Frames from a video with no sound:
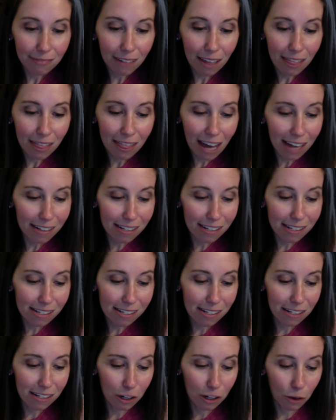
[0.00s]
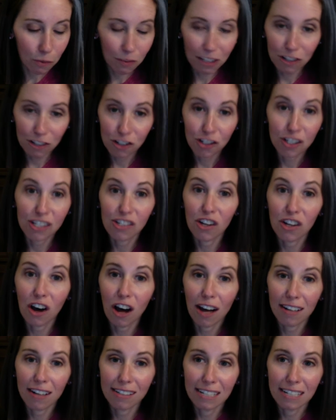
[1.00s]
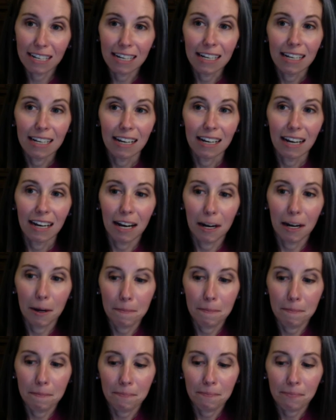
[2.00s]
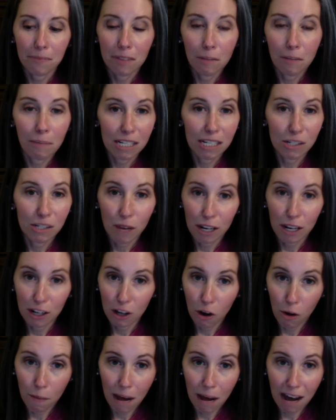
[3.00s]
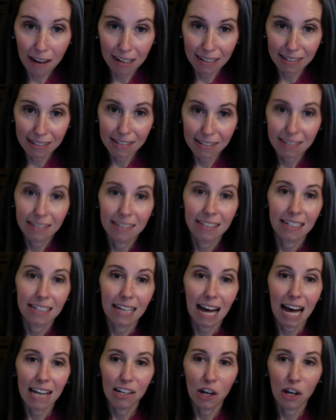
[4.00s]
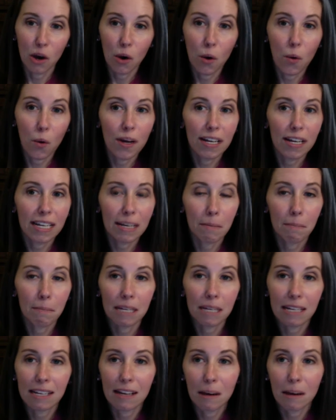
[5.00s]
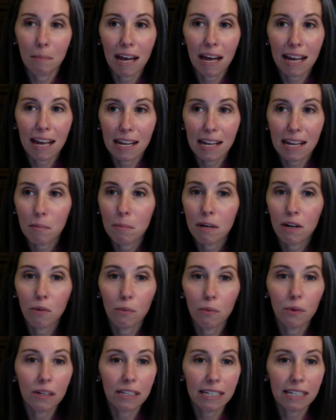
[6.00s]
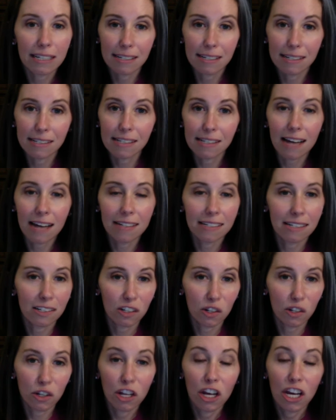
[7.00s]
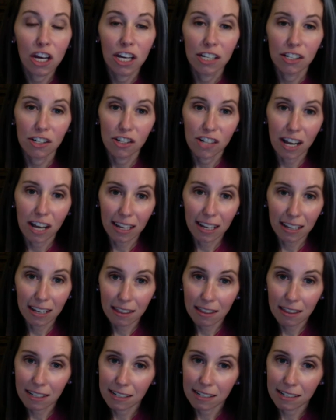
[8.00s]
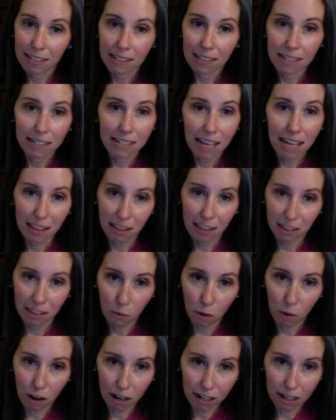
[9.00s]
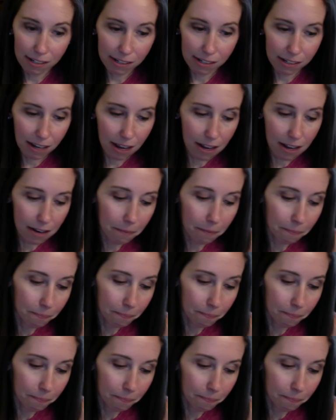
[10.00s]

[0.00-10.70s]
That's just not the best way to go about it. I know it can be a pain, but it really is ideal to check it the day that the work is done.